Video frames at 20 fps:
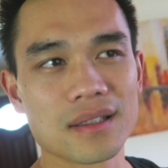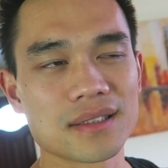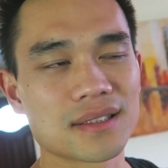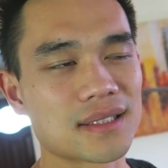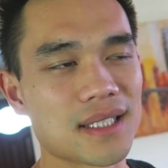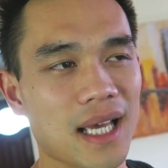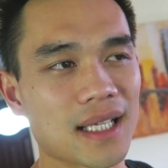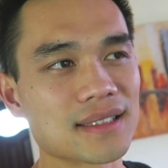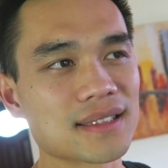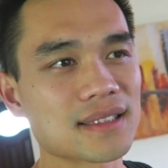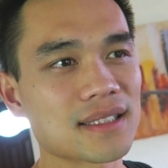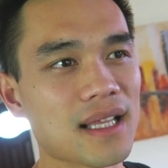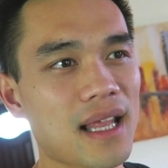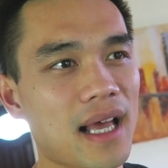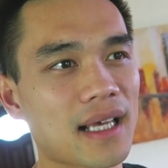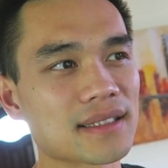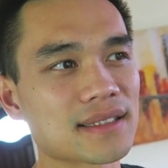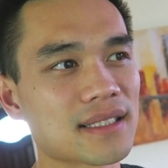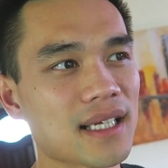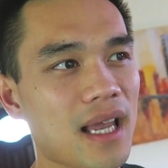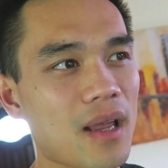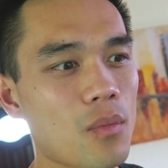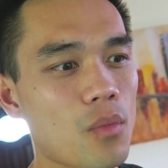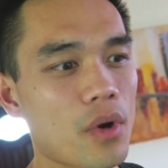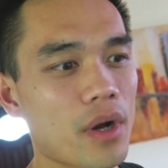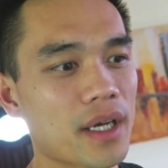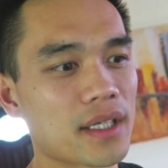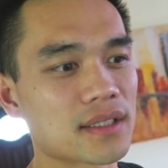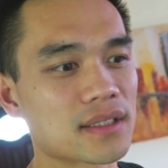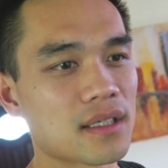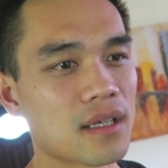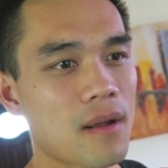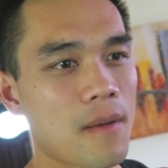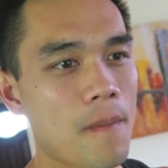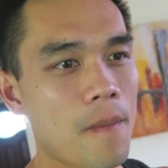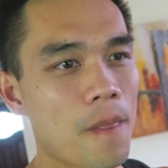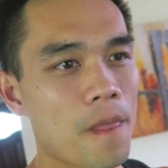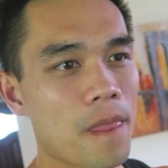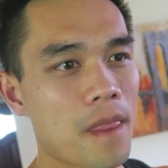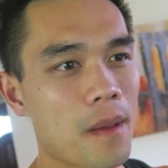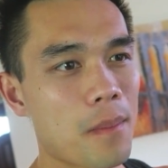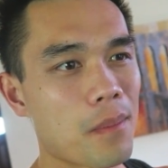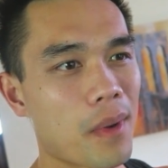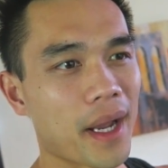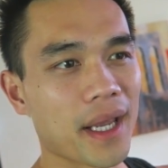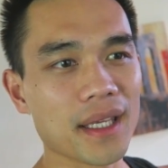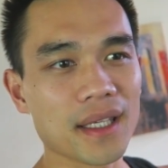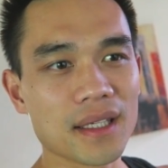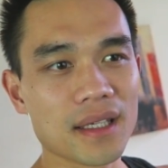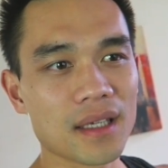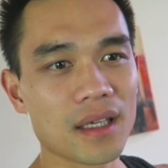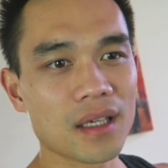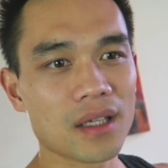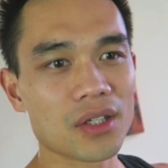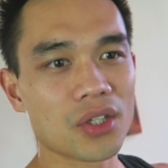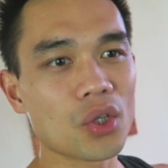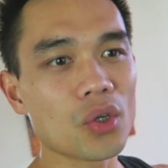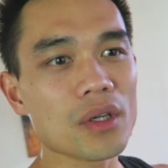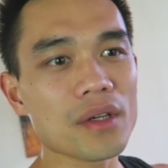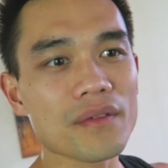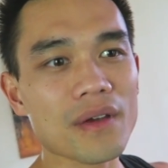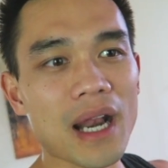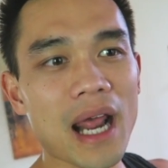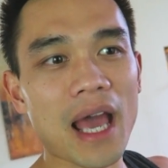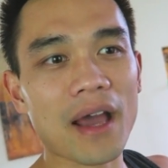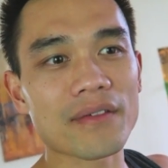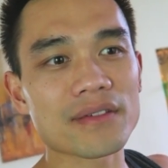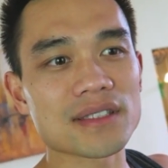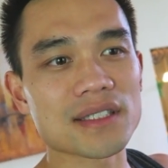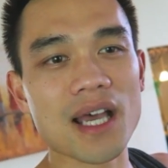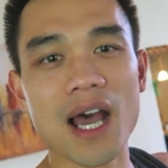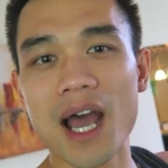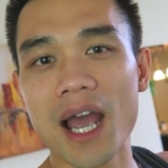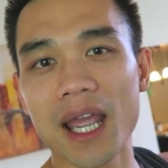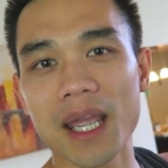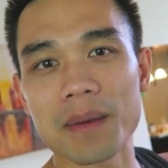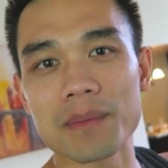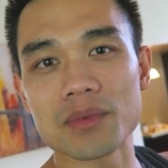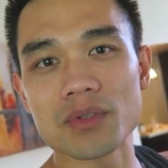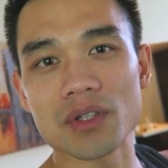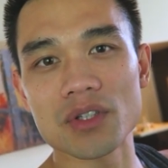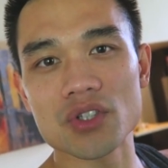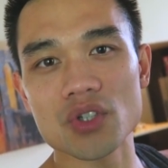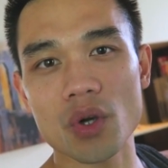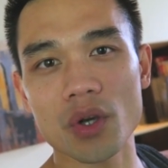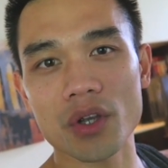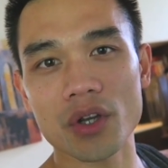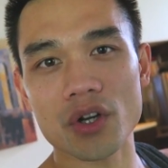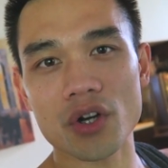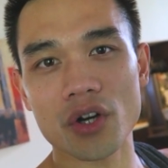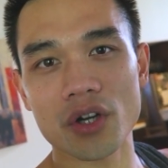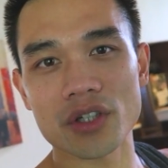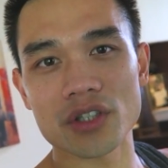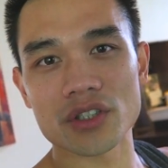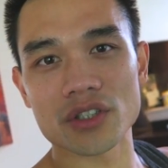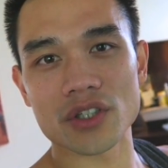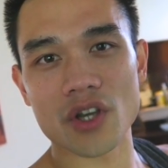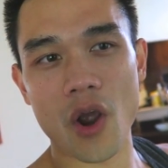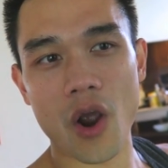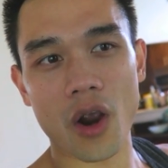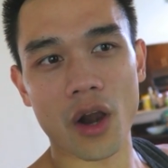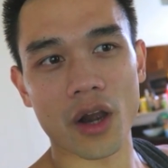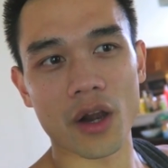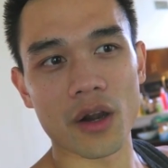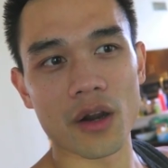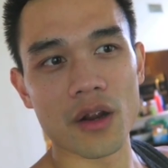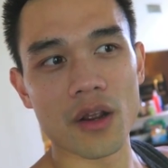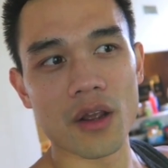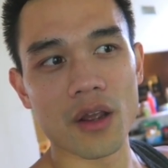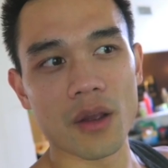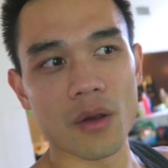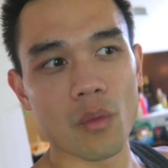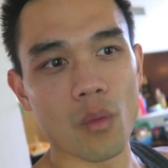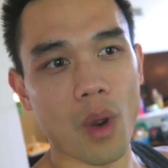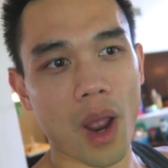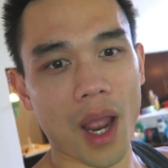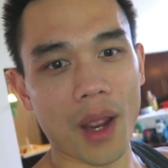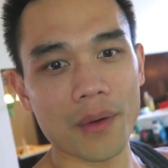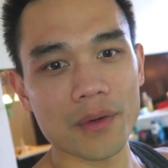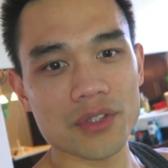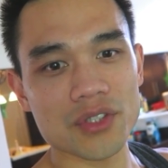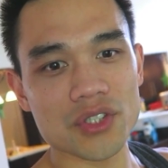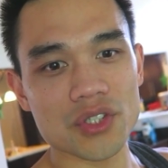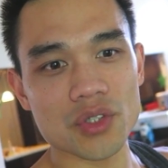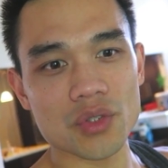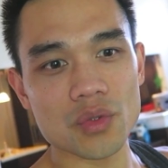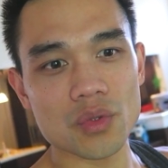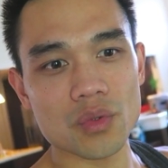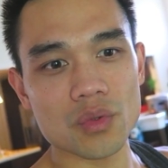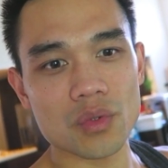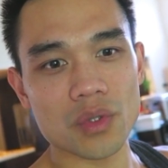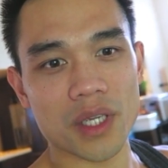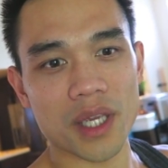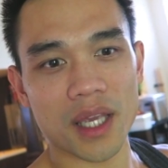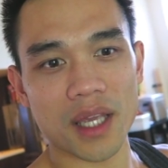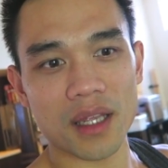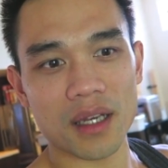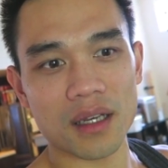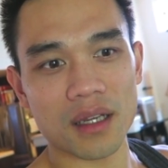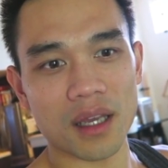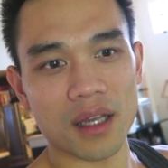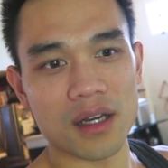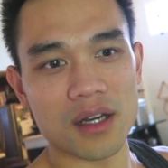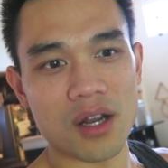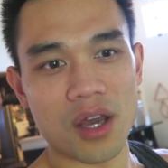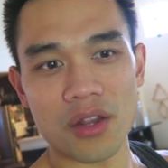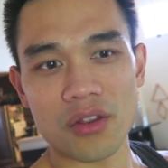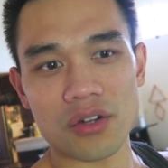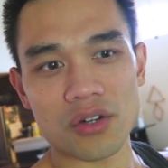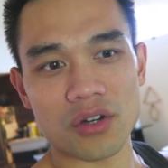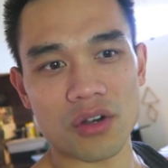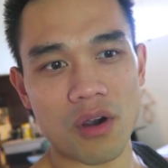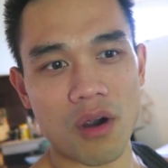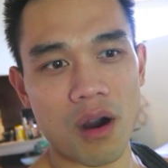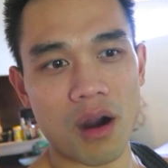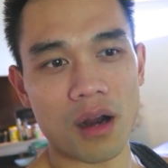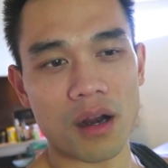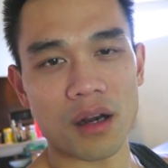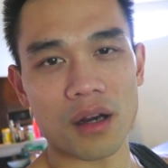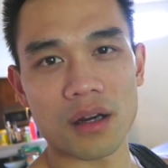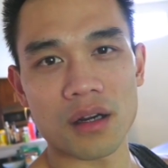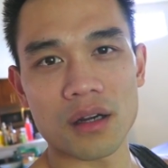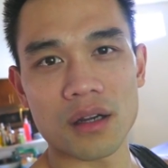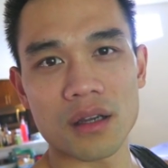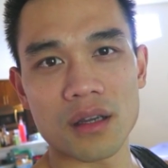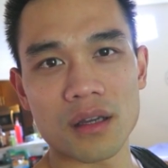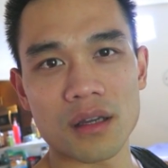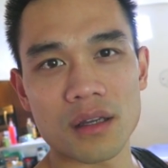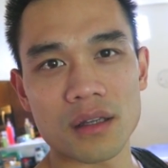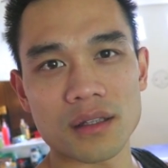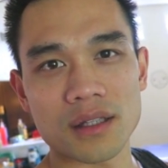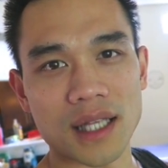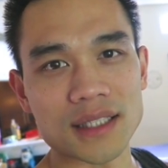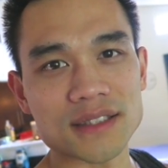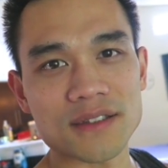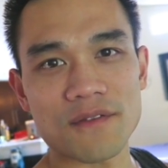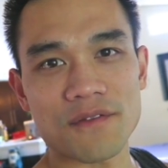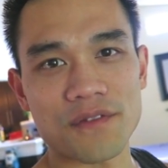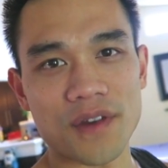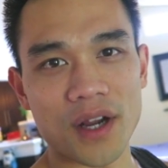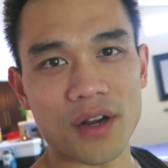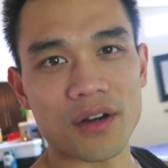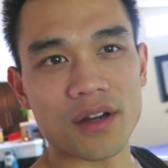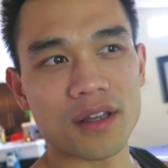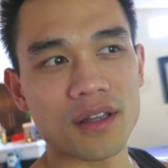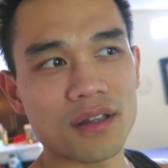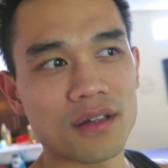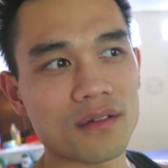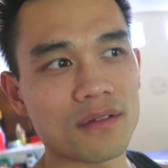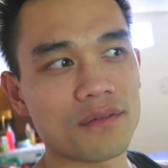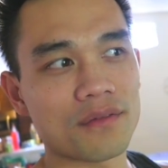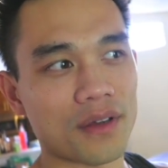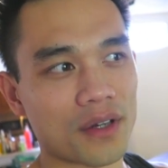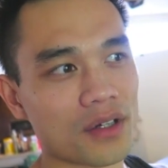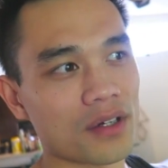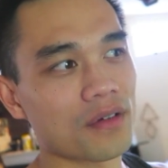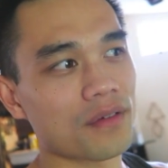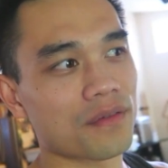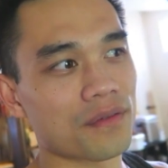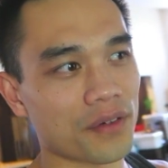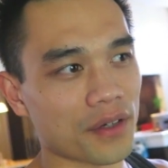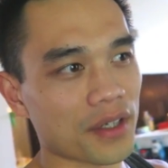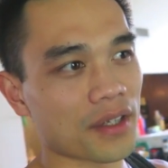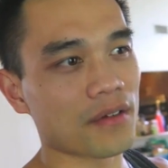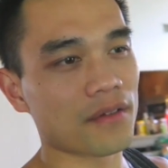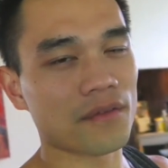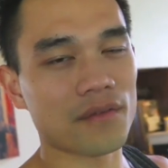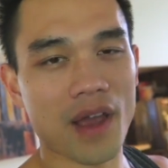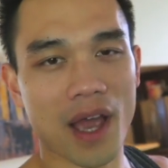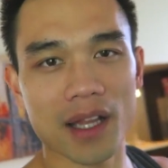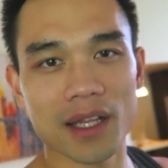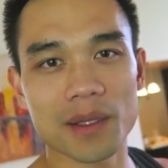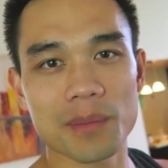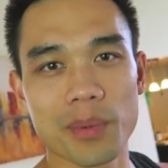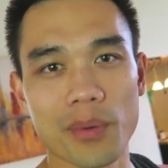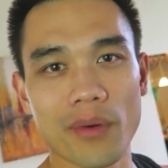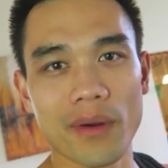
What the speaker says: sense last time was, Mike, you don't even have time to enjoy your current car. Why would you get another car? That's a very, very freaking valid